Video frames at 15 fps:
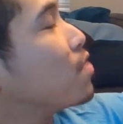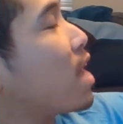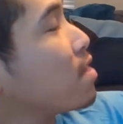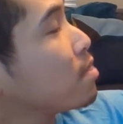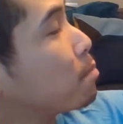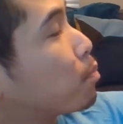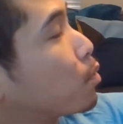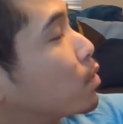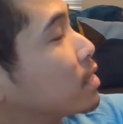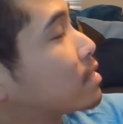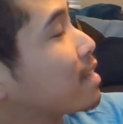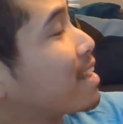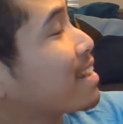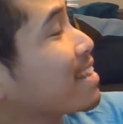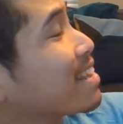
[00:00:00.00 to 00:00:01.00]
Then the boy
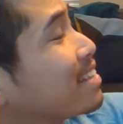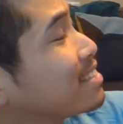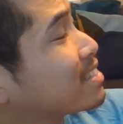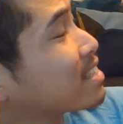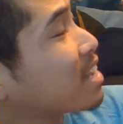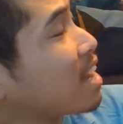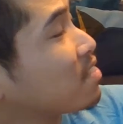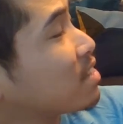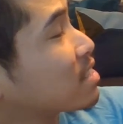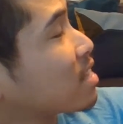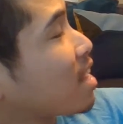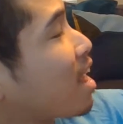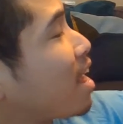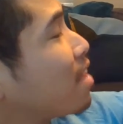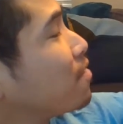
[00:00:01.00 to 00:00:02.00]
said, "Inside
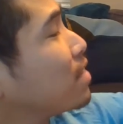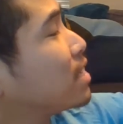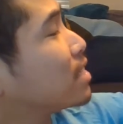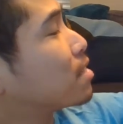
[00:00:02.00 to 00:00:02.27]
this hive